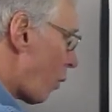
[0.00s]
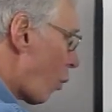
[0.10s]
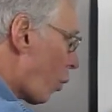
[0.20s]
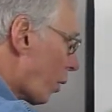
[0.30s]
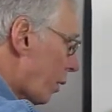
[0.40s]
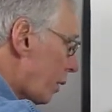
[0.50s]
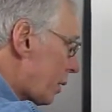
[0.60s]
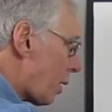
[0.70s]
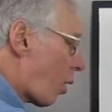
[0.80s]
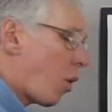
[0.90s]

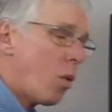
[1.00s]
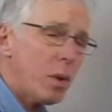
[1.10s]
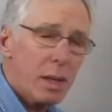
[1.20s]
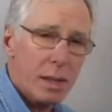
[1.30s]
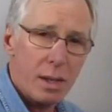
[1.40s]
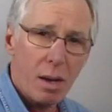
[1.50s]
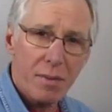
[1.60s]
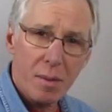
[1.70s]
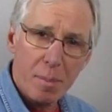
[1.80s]
words only on the